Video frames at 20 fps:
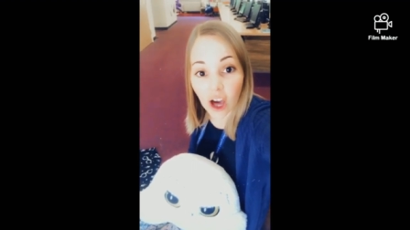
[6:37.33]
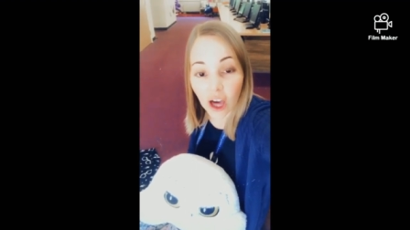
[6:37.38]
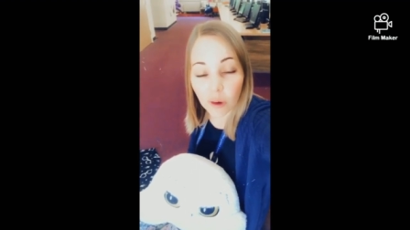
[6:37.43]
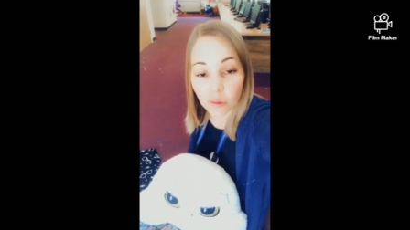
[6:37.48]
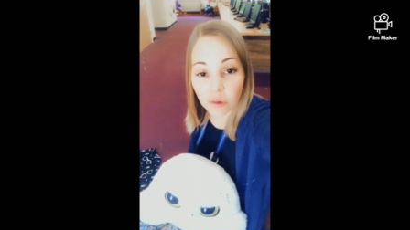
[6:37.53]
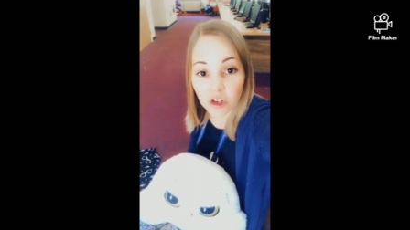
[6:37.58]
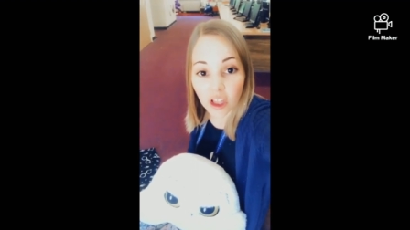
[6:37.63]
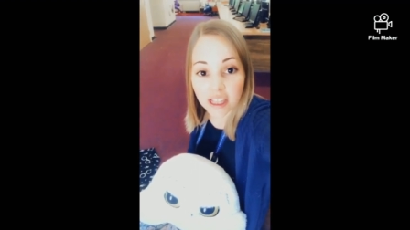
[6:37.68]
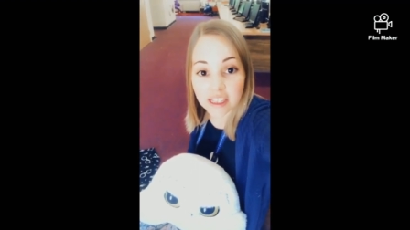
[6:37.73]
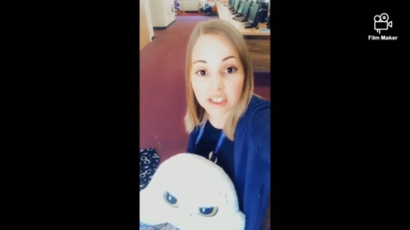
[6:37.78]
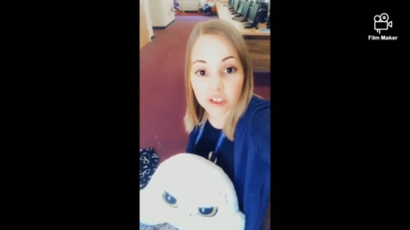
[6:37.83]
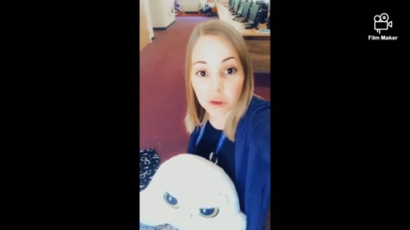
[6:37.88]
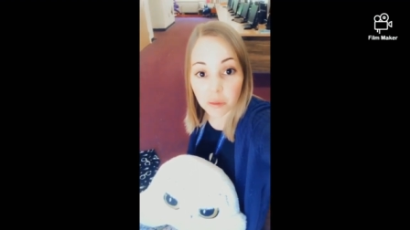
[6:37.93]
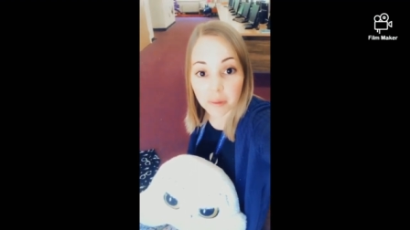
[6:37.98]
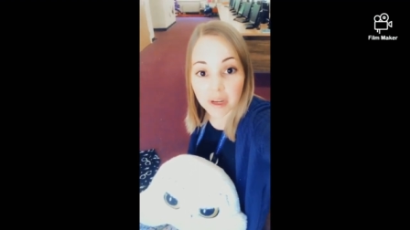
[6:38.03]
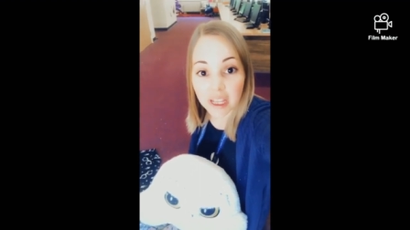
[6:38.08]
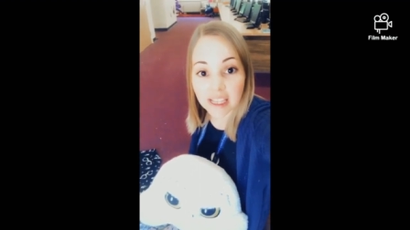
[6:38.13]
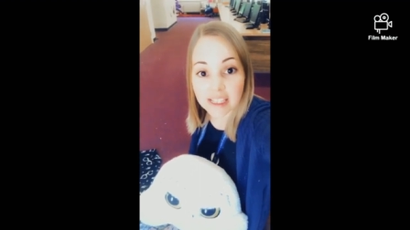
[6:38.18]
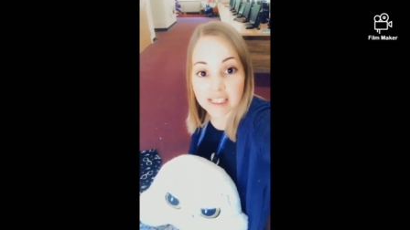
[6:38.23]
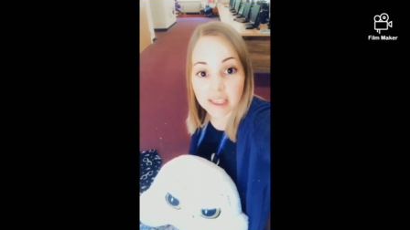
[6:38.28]
I would like to
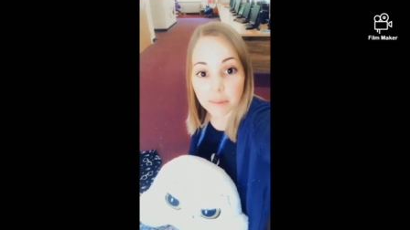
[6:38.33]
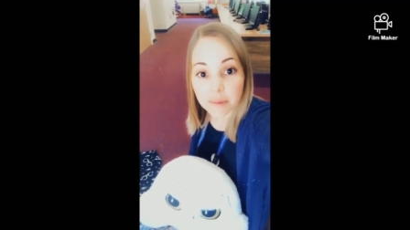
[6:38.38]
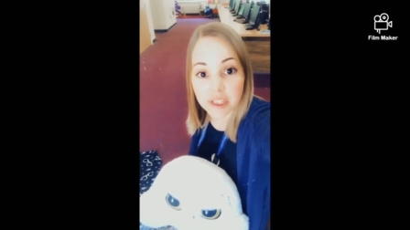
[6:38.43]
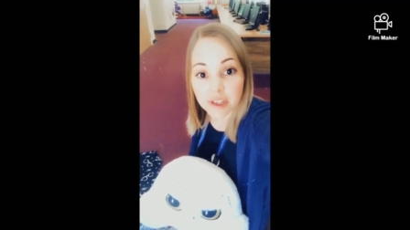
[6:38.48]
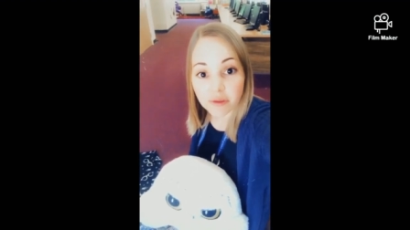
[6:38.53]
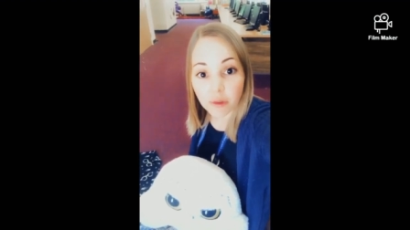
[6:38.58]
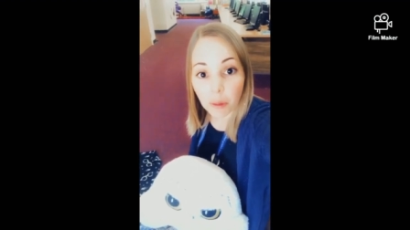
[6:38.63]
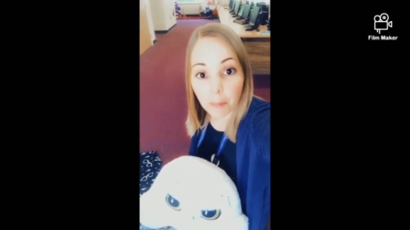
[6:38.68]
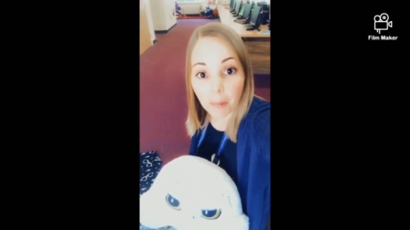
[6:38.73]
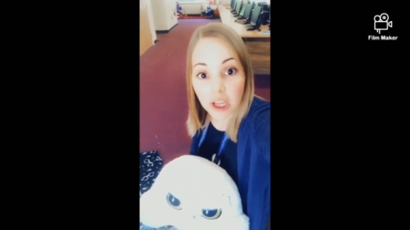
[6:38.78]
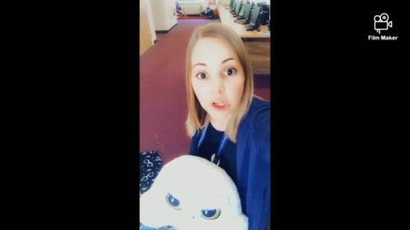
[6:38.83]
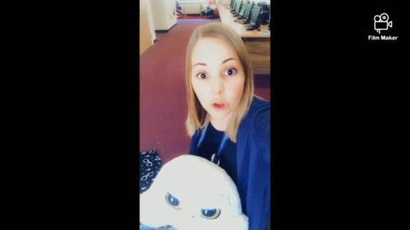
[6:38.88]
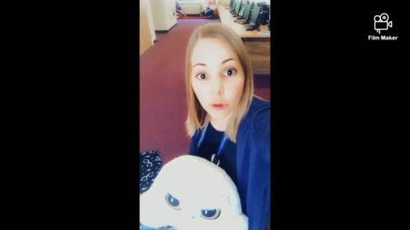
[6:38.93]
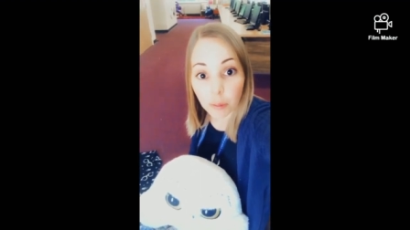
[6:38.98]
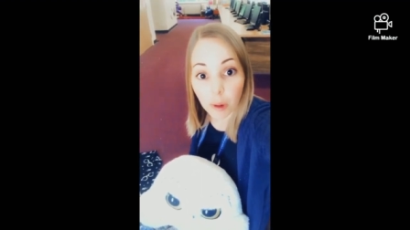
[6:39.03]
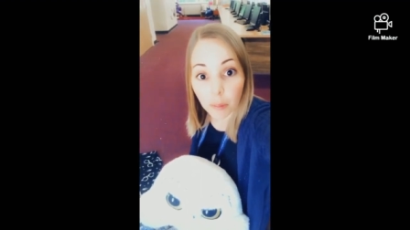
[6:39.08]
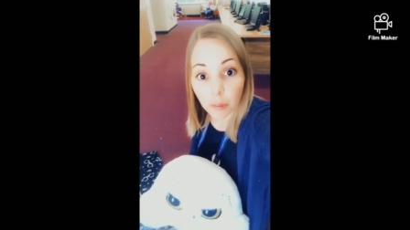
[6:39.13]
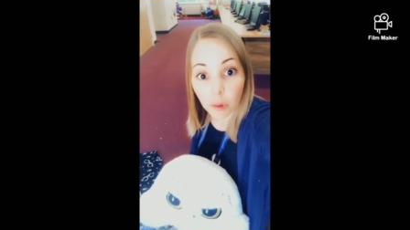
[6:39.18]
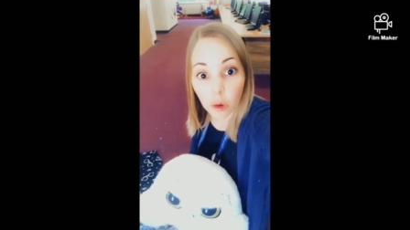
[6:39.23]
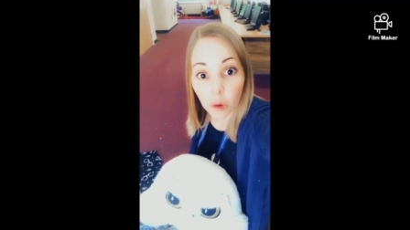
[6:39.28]
nominate somebody from my
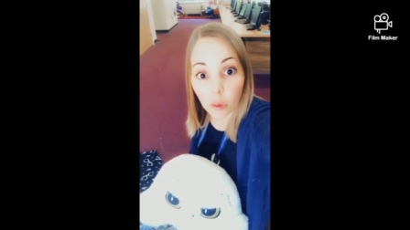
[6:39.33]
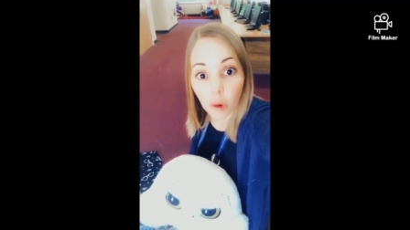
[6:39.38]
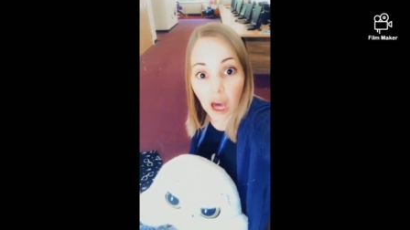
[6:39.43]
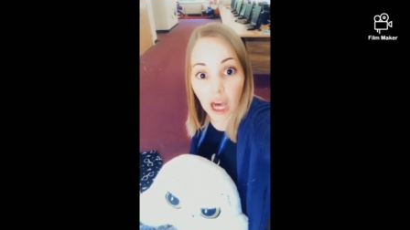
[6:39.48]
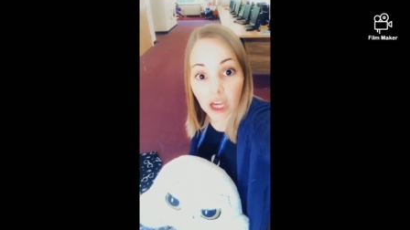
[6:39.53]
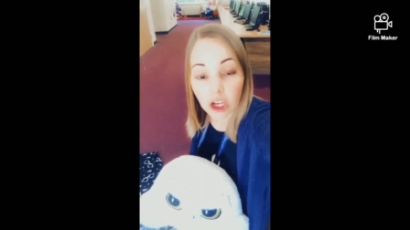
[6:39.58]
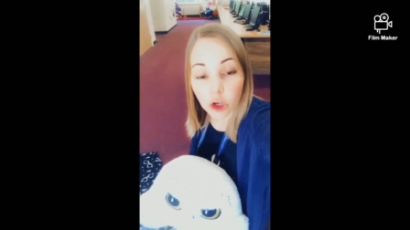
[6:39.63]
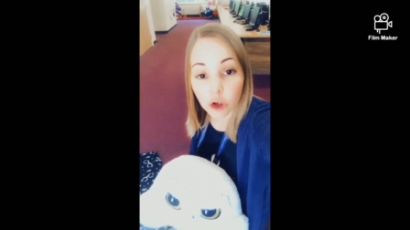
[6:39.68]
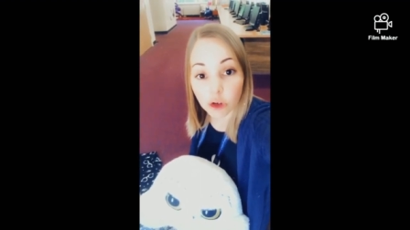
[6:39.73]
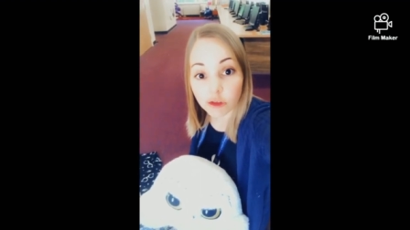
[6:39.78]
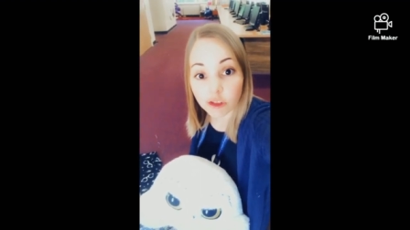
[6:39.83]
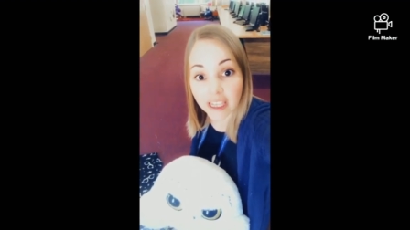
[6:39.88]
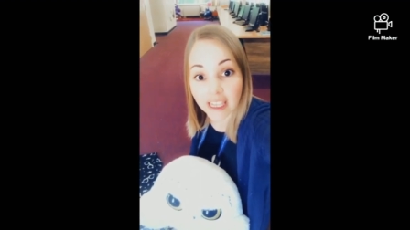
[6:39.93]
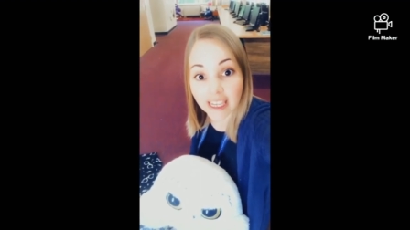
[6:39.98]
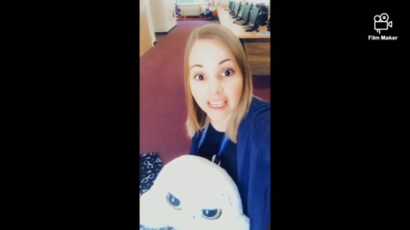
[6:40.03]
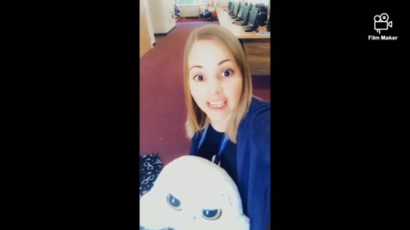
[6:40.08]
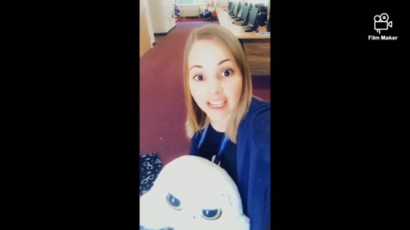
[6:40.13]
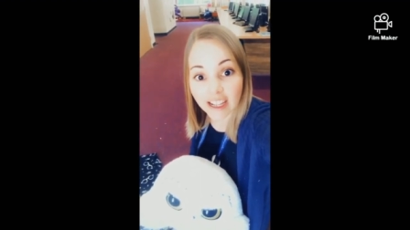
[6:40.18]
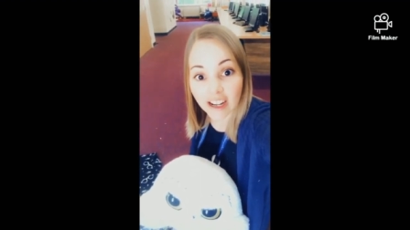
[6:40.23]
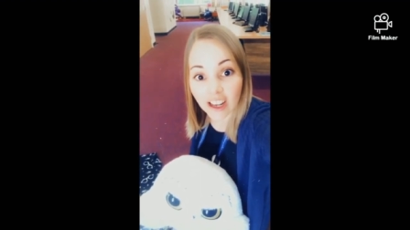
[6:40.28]
new bubble
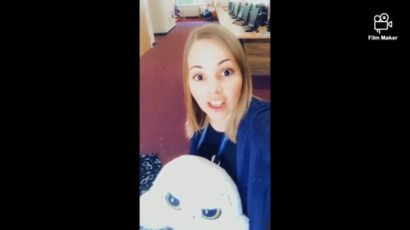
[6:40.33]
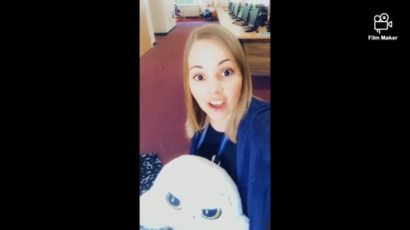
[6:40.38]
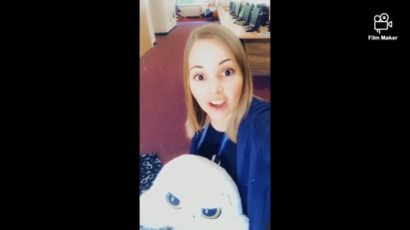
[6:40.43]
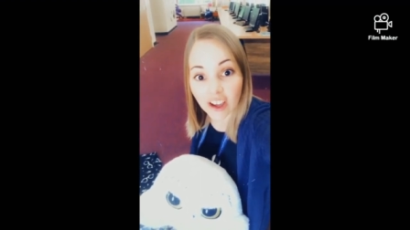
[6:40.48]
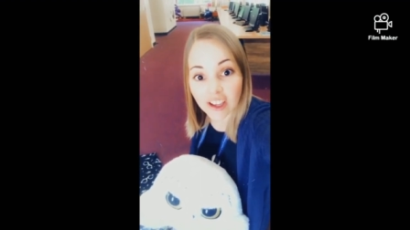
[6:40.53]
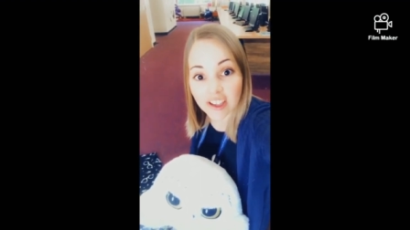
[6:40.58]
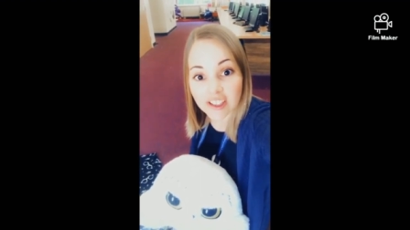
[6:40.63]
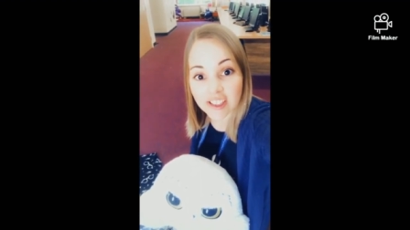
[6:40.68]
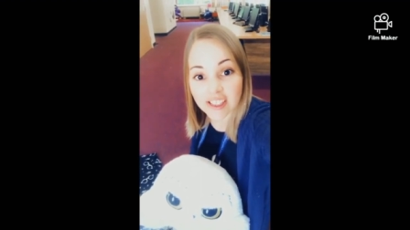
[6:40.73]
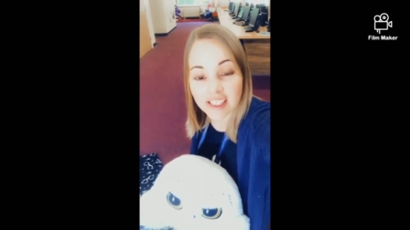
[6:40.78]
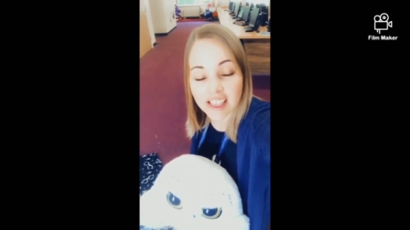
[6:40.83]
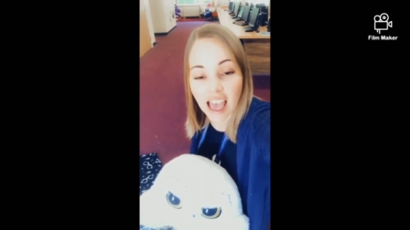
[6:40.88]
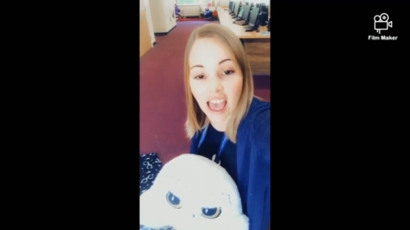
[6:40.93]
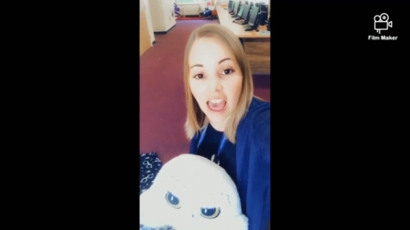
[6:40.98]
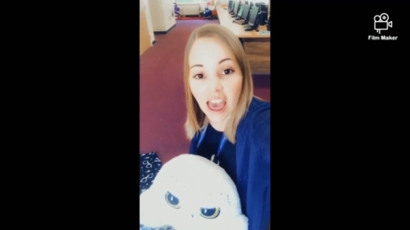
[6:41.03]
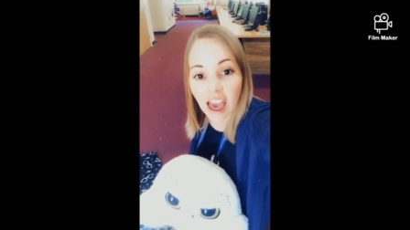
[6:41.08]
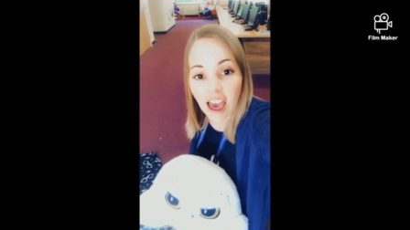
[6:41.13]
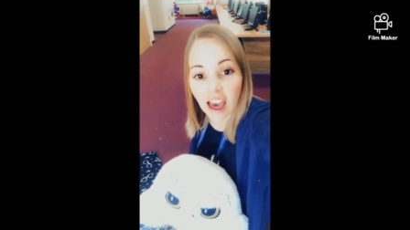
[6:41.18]
cricket class.